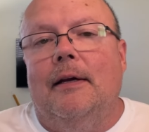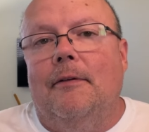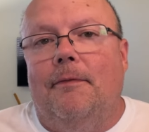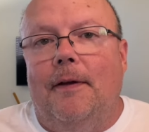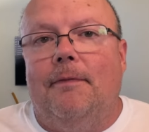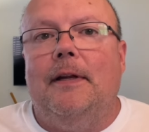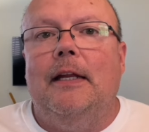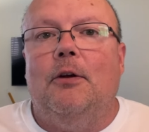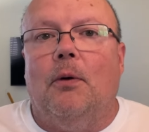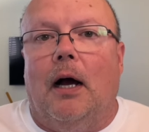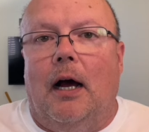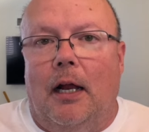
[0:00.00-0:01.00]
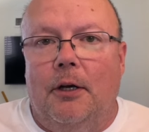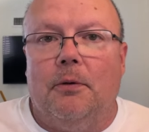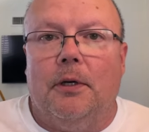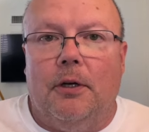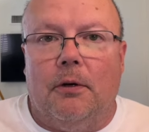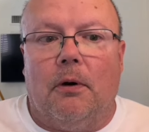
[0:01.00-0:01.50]
50 to
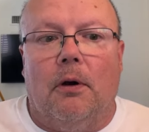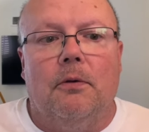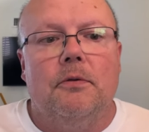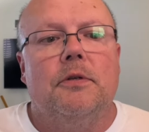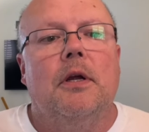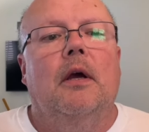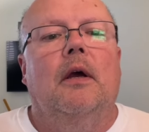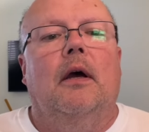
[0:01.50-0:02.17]
100 euros